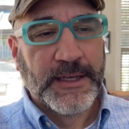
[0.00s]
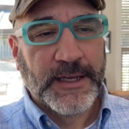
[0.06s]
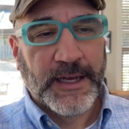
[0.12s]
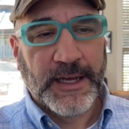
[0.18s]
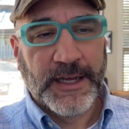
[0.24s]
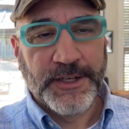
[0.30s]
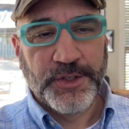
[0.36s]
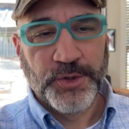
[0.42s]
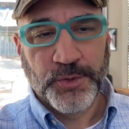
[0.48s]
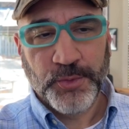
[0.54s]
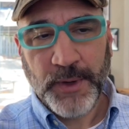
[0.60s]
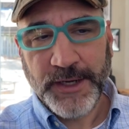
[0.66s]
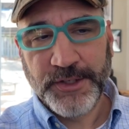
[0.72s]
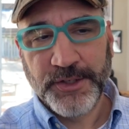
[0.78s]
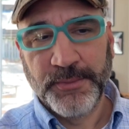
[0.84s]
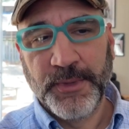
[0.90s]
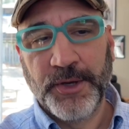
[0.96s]

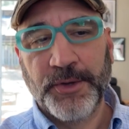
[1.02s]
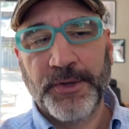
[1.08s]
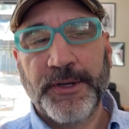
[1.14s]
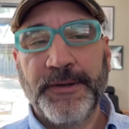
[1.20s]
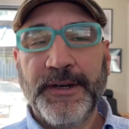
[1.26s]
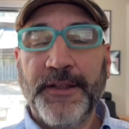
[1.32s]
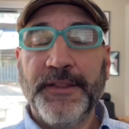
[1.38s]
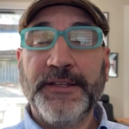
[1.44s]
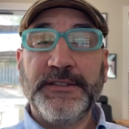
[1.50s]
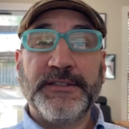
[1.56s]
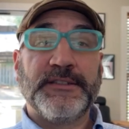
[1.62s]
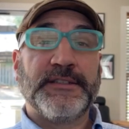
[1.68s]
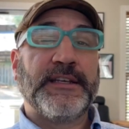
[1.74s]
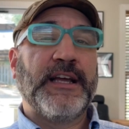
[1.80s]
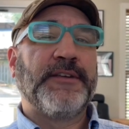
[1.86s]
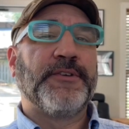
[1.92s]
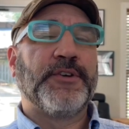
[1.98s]
Director mode. Now this is
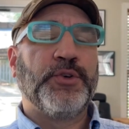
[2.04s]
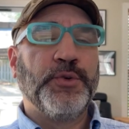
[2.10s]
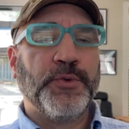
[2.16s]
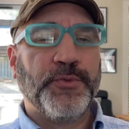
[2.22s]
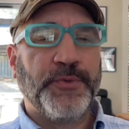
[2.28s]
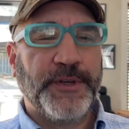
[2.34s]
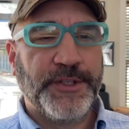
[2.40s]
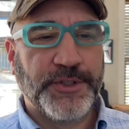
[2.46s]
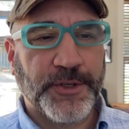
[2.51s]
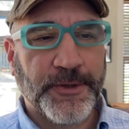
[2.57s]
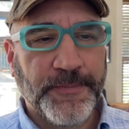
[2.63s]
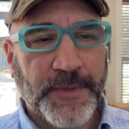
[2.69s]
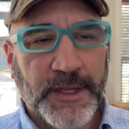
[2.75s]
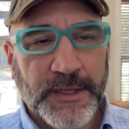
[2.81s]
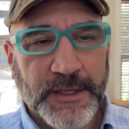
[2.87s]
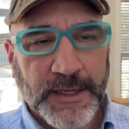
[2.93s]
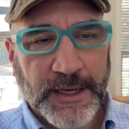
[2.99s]
kind of a cool feature.
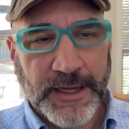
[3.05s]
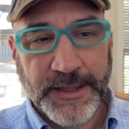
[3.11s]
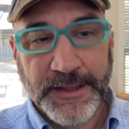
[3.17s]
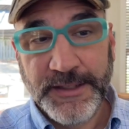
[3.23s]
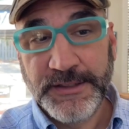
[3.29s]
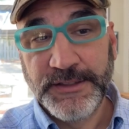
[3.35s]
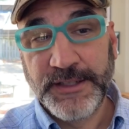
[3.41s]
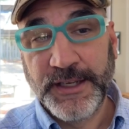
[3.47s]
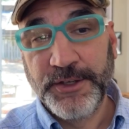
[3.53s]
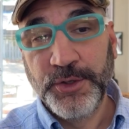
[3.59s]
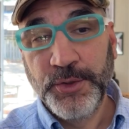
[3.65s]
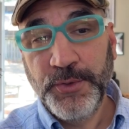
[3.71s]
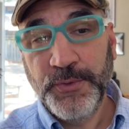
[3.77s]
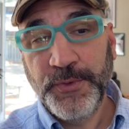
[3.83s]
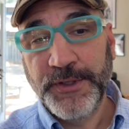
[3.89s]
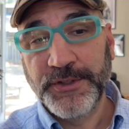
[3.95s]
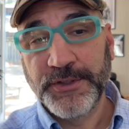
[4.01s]
This is a
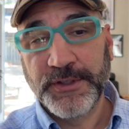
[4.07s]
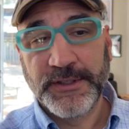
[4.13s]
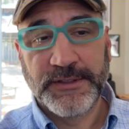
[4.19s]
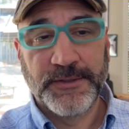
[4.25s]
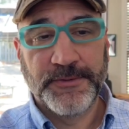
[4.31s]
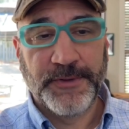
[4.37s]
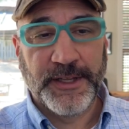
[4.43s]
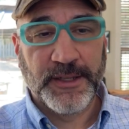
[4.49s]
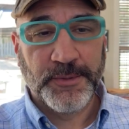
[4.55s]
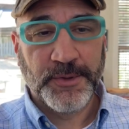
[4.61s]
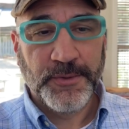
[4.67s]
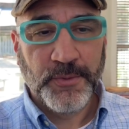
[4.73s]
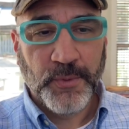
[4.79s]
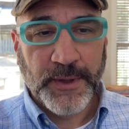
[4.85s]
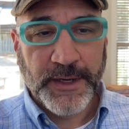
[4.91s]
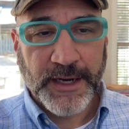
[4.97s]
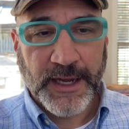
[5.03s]
new feature that's available.
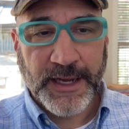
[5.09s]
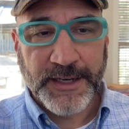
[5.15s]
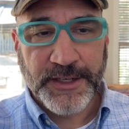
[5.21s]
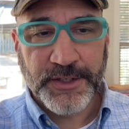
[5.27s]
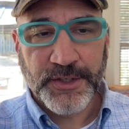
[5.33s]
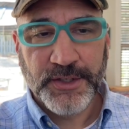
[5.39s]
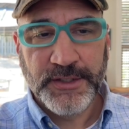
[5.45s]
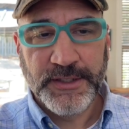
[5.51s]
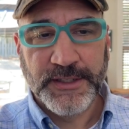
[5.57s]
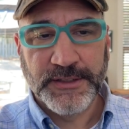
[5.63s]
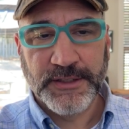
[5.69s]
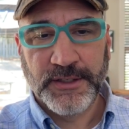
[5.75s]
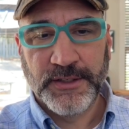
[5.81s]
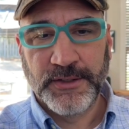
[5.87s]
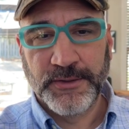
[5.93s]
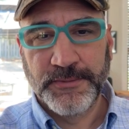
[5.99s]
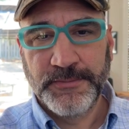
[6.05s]
When I turn this
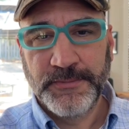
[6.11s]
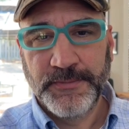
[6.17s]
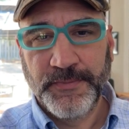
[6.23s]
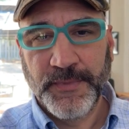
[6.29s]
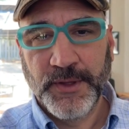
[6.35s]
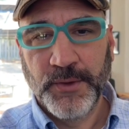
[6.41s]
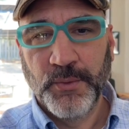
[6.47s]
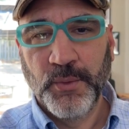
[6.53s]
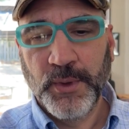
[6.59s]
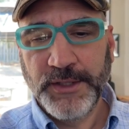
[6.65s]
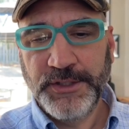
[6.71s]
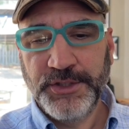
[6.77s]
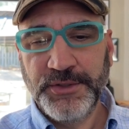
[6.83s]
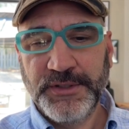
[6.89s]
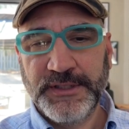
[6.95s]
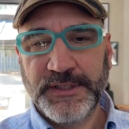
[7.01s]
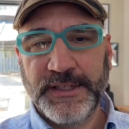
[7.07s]
on, what
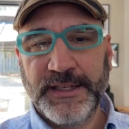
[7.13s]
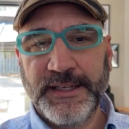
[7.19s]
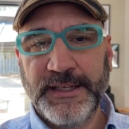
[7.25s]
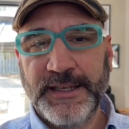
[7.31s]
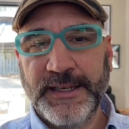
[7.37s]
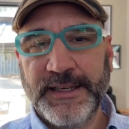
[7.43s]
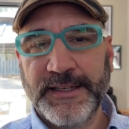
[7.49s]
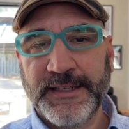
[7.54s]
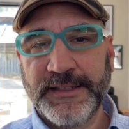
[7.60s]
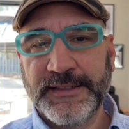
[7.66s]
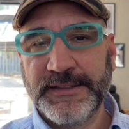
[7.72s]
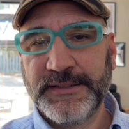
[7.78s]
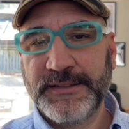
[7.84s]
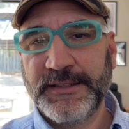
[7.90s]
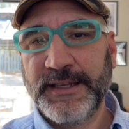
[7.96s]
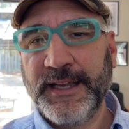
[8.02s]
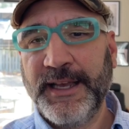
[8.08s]
you see
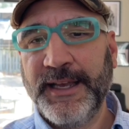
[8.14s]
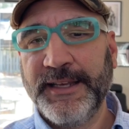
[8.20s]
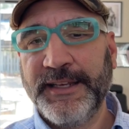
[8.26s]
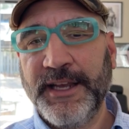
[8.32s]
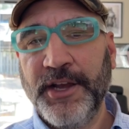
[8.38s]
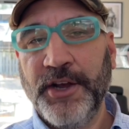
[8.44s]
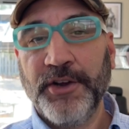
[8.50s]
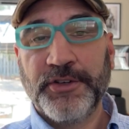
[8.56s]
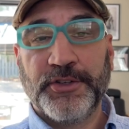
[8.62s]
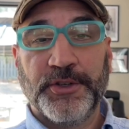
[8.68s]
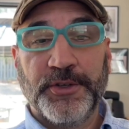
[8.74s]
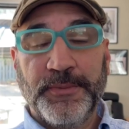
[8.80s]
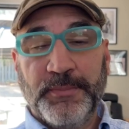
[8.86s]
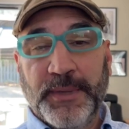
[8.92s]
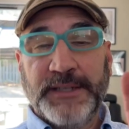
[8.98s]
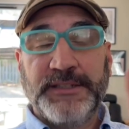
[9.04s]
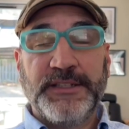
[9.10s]
is a character
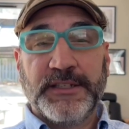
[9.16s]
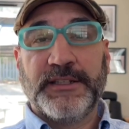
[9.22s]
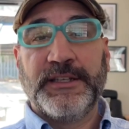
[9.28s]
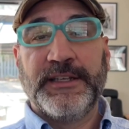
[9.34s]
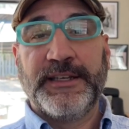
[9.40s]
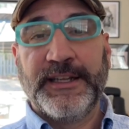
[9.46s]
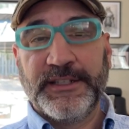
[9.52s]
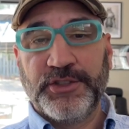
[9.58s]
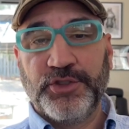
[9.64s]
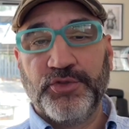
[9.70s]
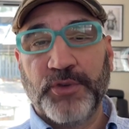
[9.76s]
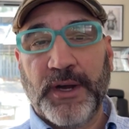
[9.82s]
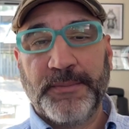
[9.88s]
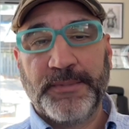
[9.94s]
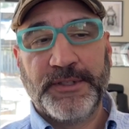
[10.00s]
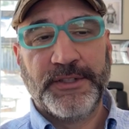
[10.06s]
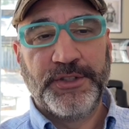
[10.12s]
basically gets
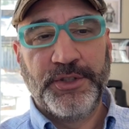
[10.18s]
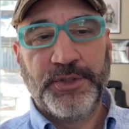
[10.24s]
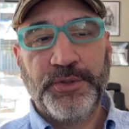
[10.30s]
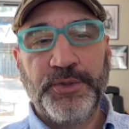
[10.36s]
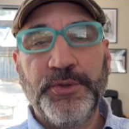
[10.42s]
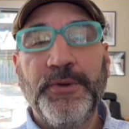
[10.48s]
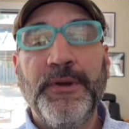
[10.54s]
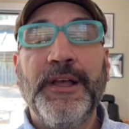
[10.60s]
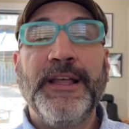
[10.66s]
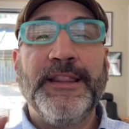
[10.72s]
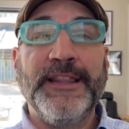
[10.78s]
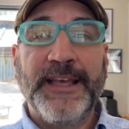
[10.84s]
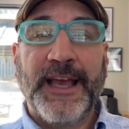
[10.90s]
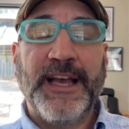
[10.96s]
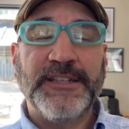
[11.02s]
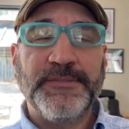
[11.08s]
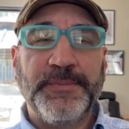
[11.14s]
dropped into
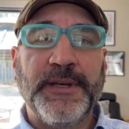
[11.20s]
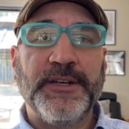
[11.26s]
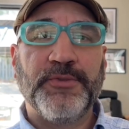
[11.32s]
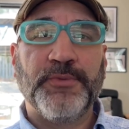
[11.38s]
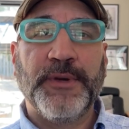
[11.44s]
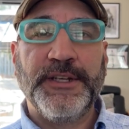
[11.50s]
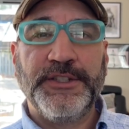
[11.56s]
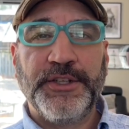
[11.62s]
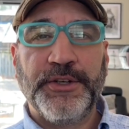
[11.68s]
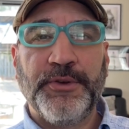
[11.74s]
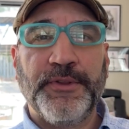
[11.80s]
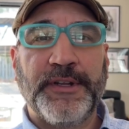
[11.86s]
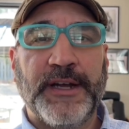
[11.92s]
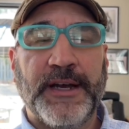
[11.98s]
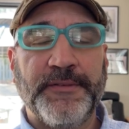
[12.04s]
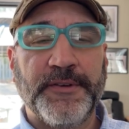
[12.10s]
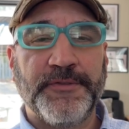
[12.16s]
the aspect ratio
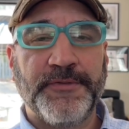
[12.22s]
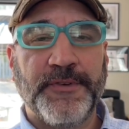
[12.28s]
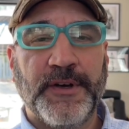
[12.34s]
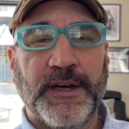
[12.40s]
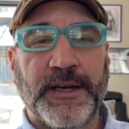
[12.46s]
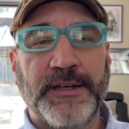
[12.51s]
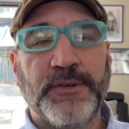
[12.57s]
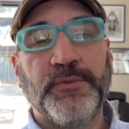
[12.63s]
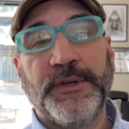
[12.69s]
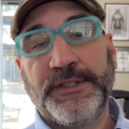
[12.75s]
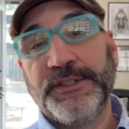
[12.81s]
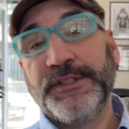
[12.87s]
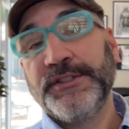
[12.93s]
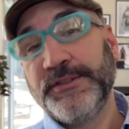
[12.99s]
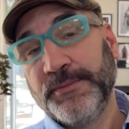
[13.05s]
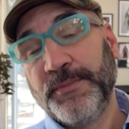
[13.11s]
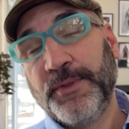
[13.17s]
that I've defined, which
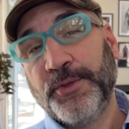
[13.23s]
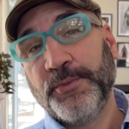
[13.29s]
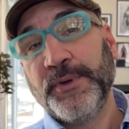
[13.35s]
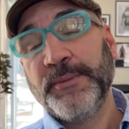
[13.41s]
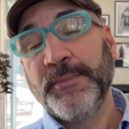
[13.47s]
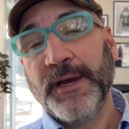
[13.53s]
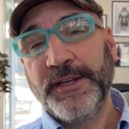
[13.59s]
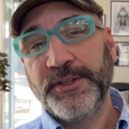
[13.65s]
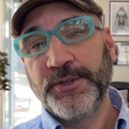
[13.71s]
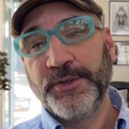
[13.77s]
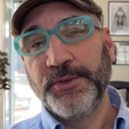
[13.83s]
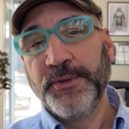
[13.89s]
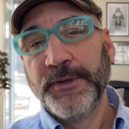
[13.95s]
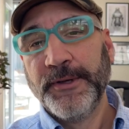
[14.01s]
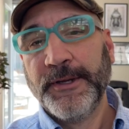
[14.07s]
is 3:2,